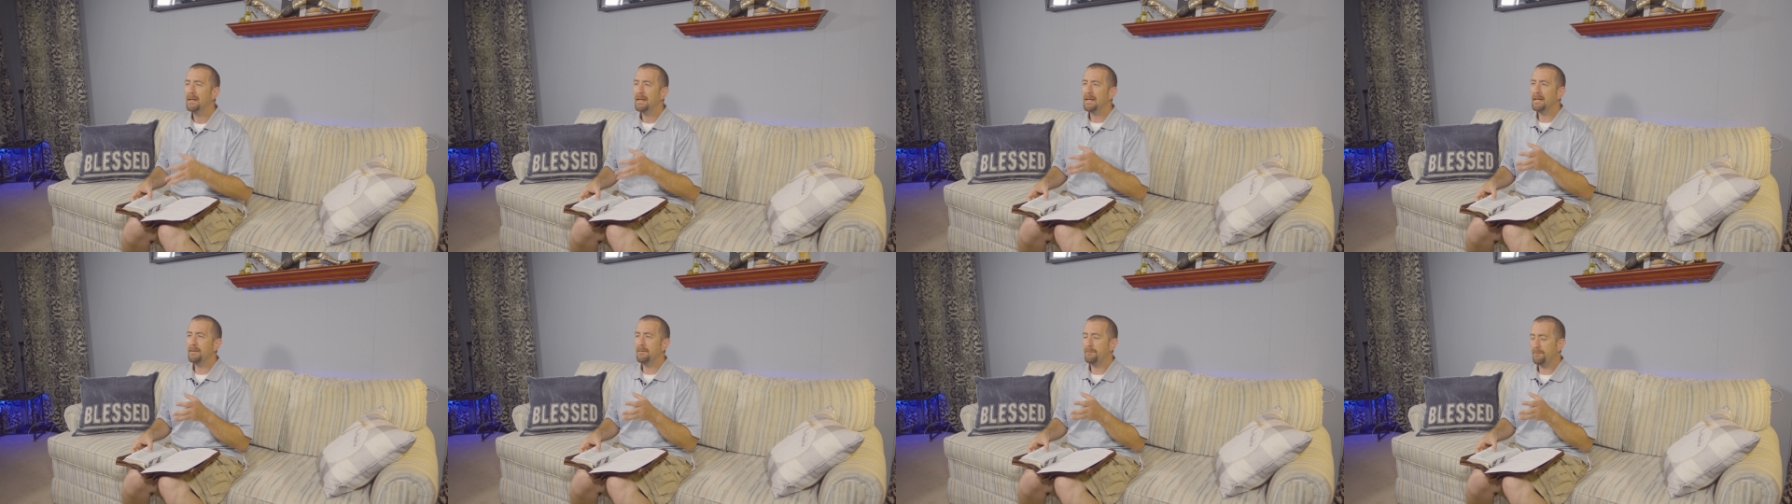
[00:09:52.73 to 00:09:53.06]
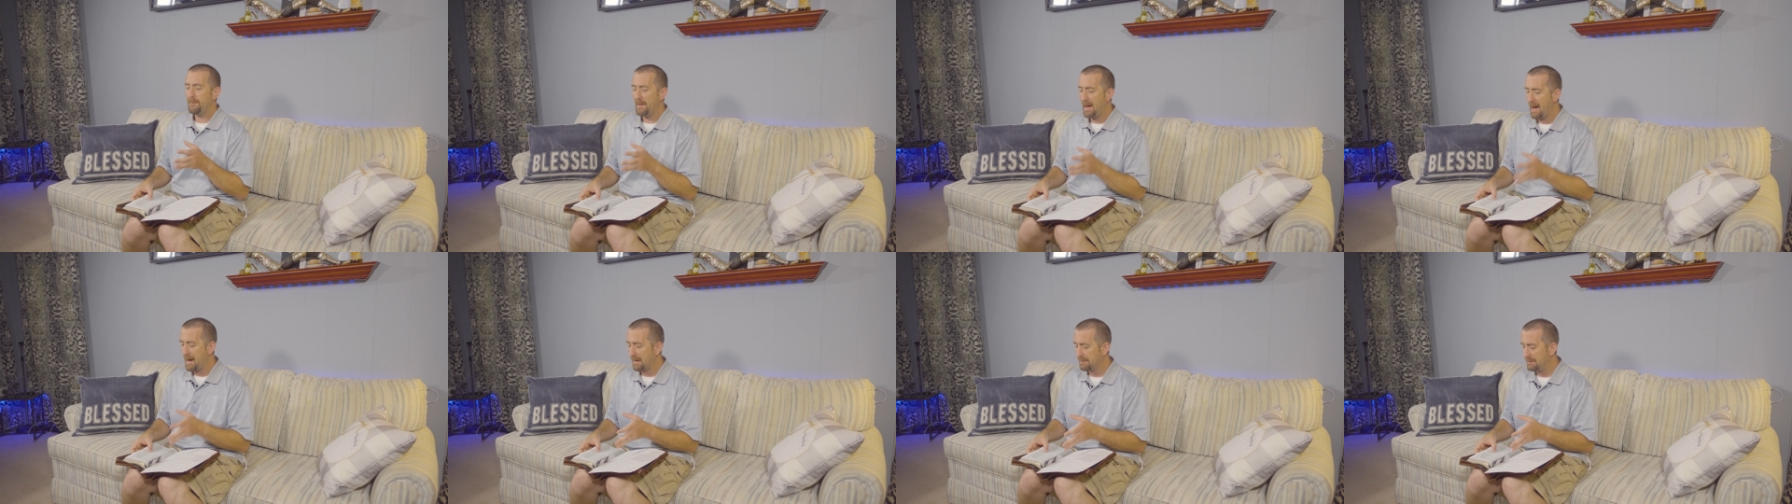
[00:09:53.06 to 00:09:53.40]
In
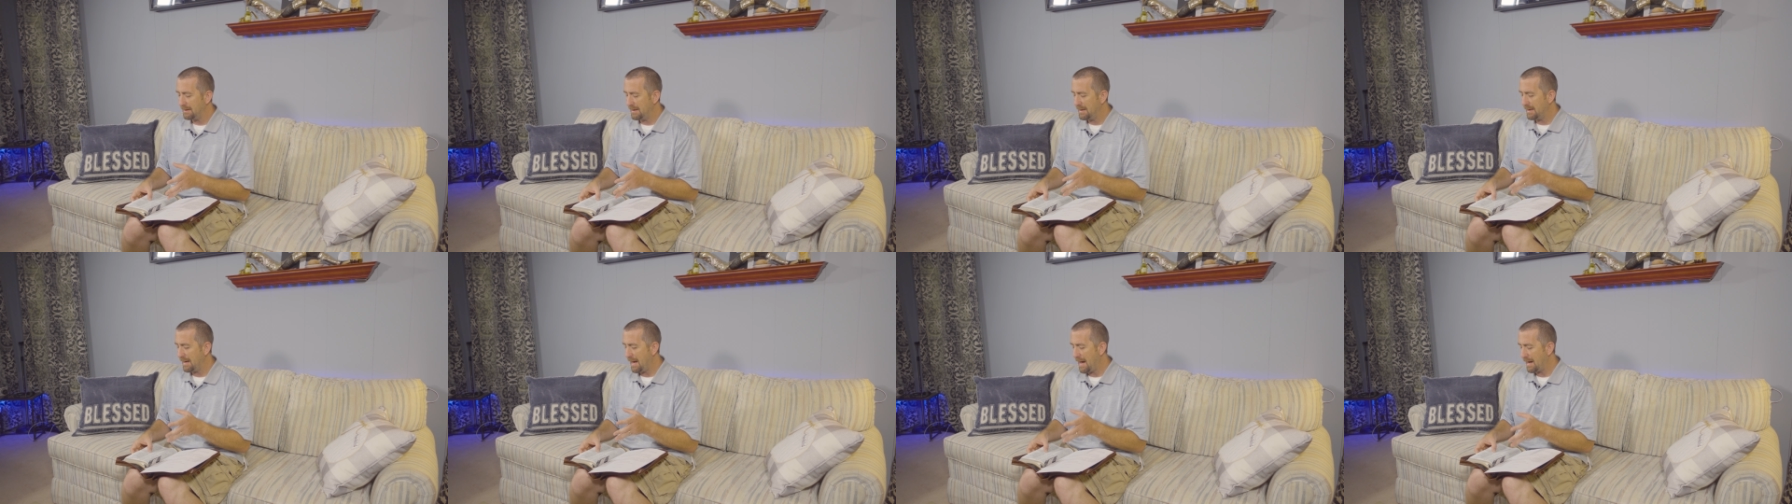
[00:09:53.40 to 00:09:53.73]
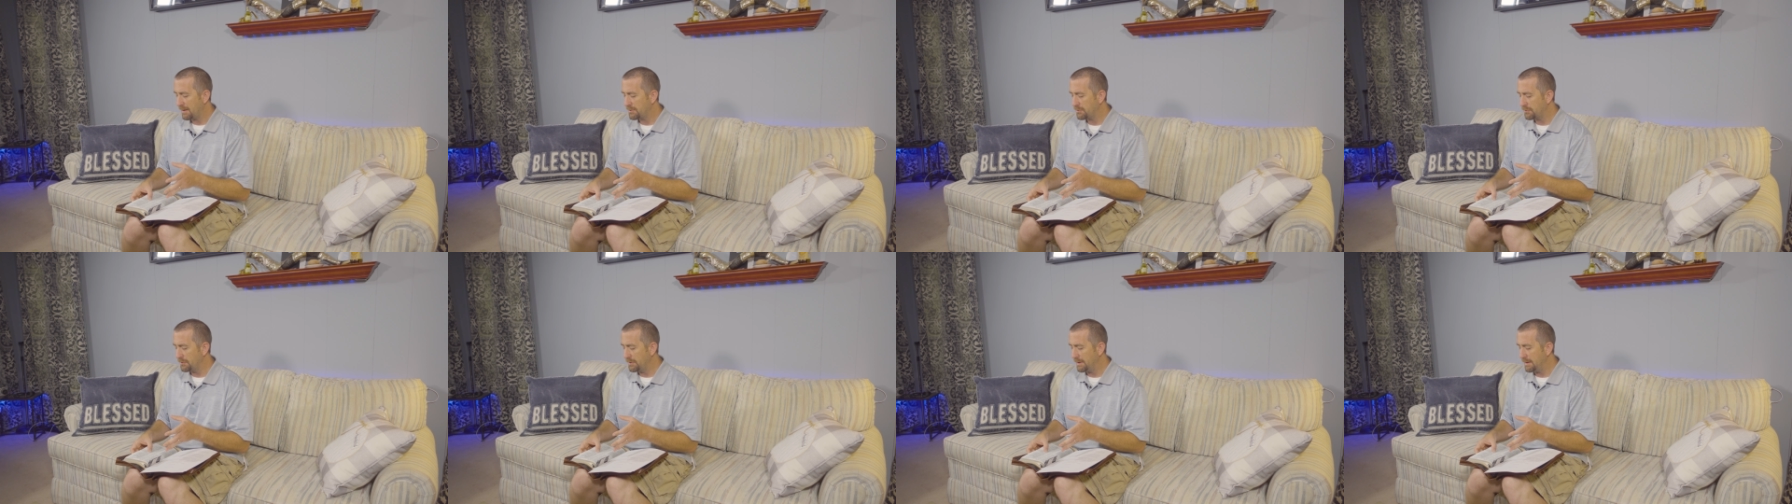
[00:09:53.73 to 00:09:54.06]
fact, it
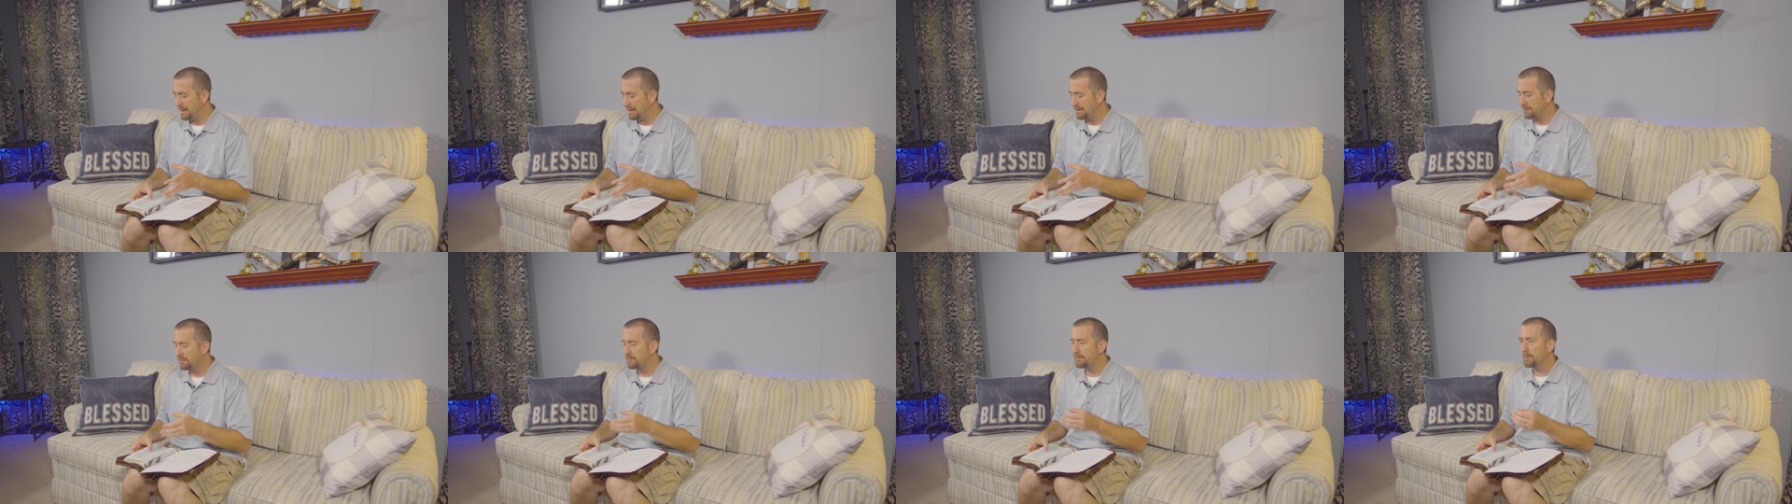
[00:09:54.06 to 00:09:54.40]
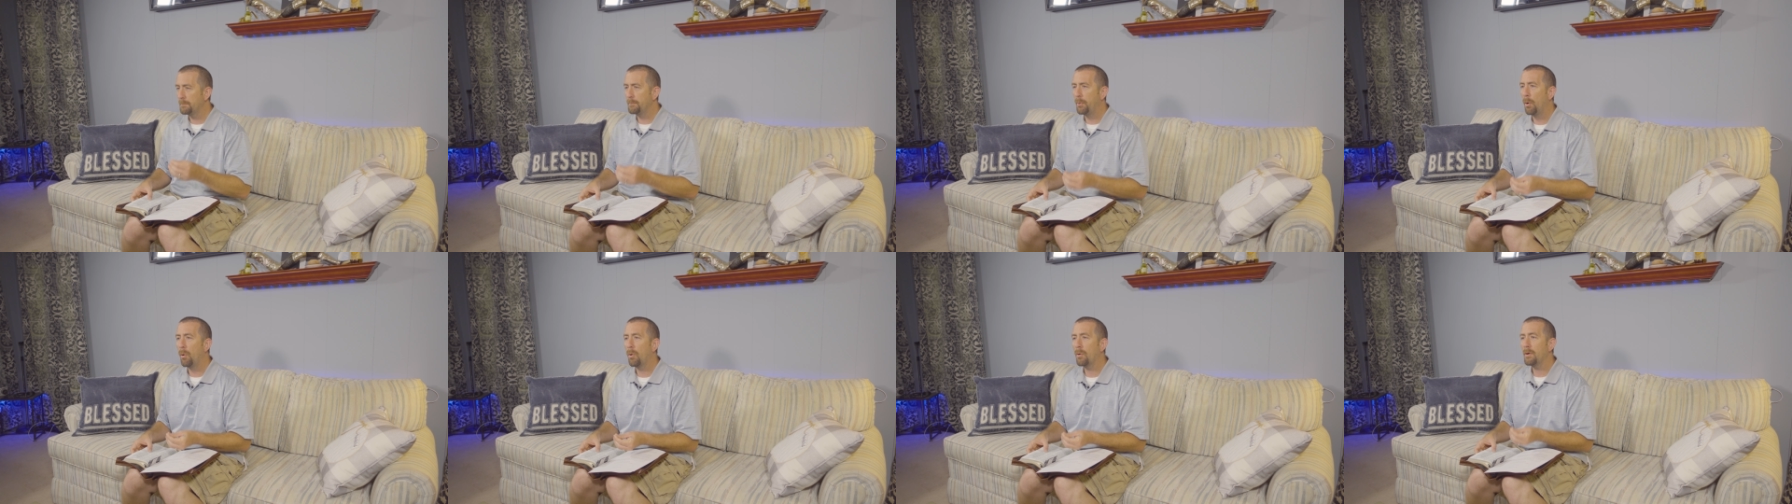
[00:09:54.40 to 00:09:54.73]
actually is
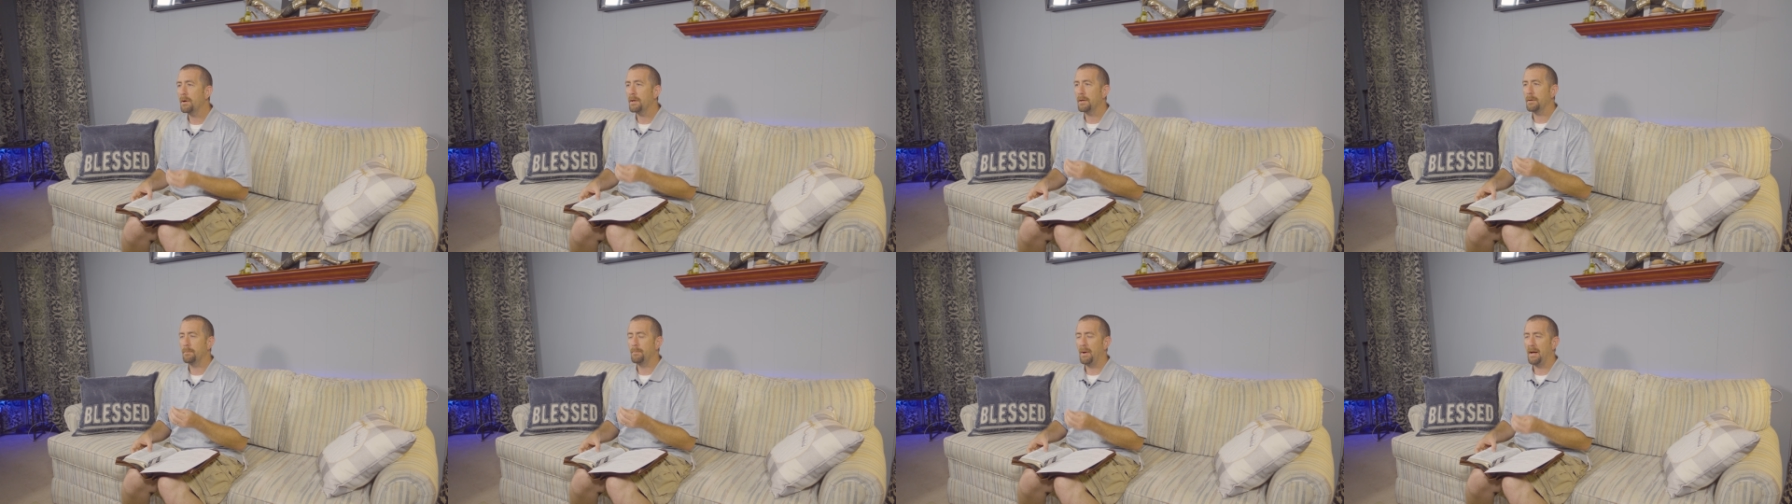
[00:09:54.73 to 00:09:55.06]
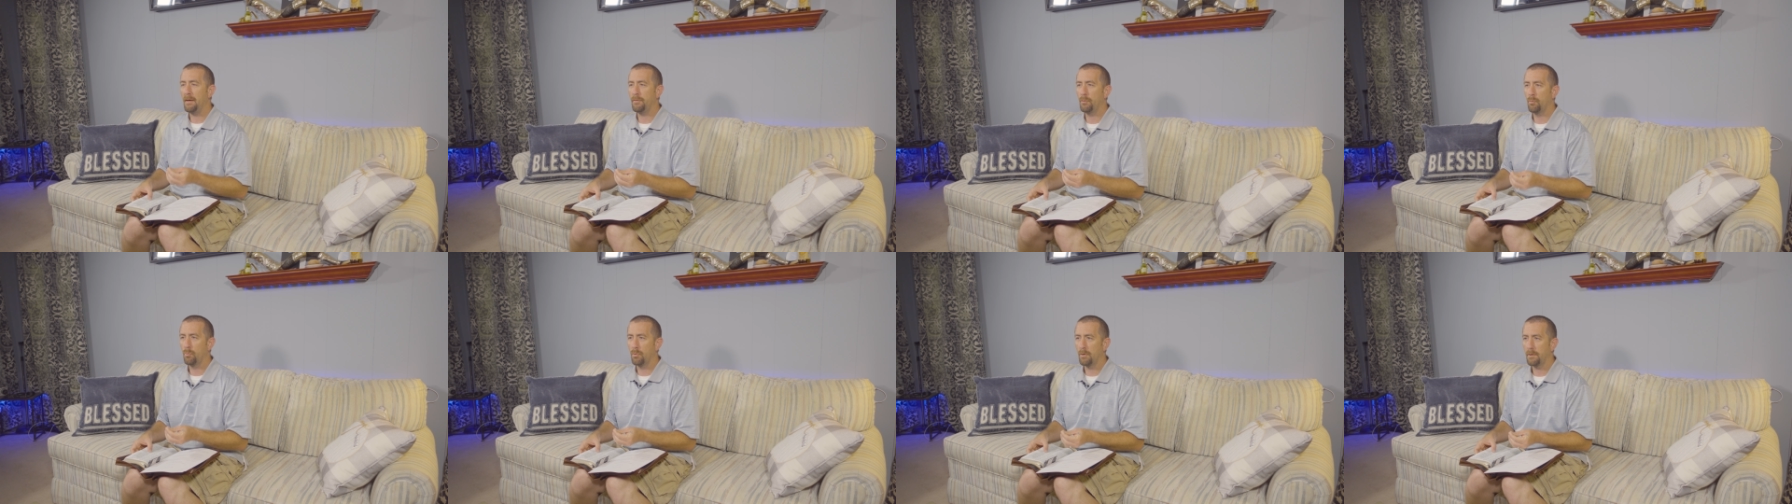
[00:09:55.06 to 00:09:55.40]
supported
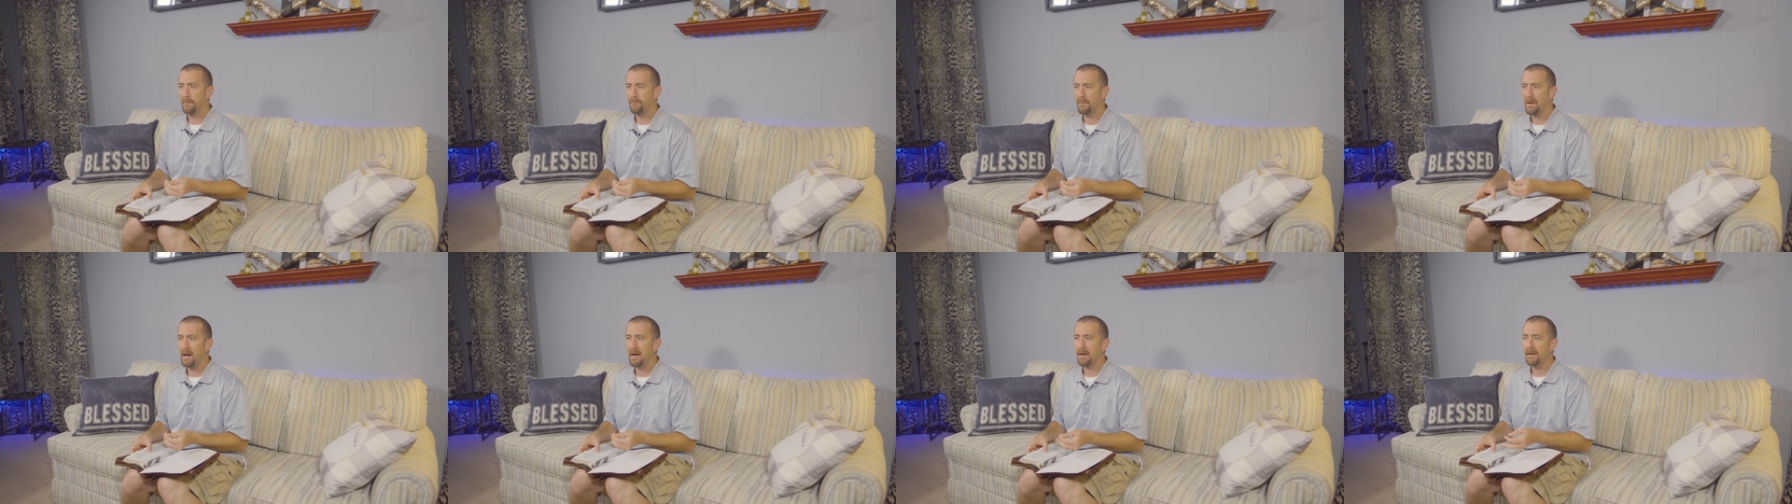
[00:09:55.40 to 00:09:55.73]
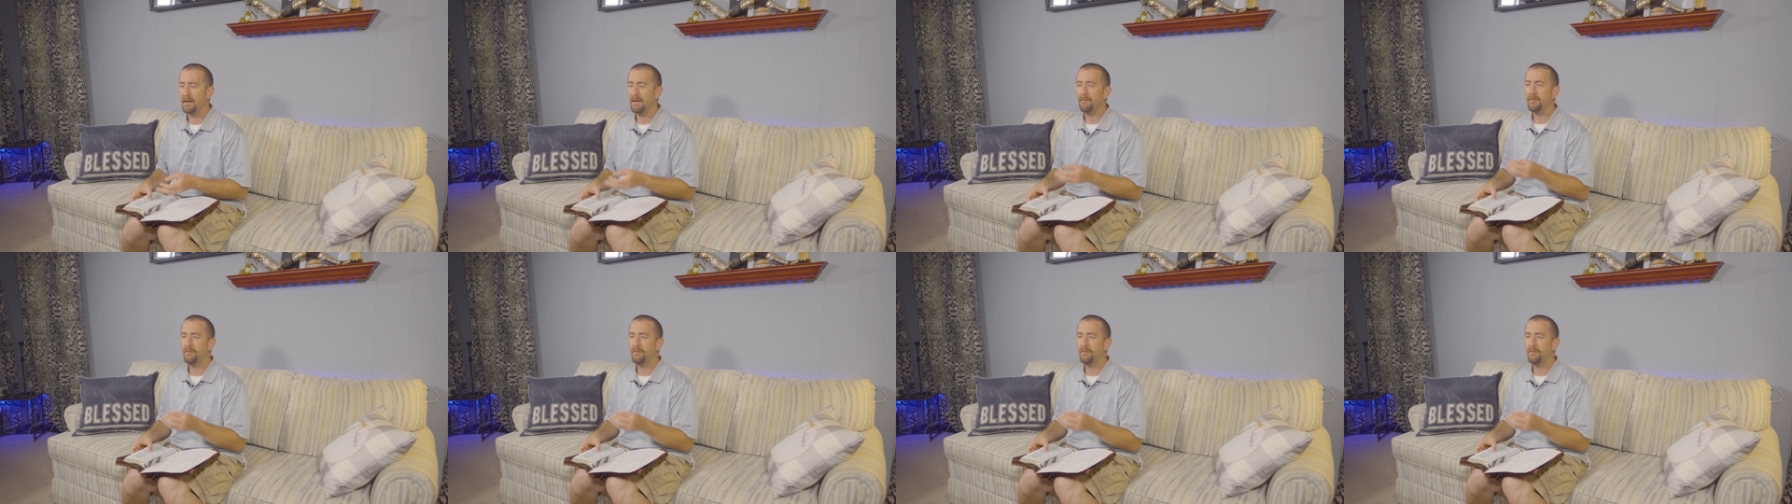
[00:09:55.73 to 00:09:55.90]
by the Word of God.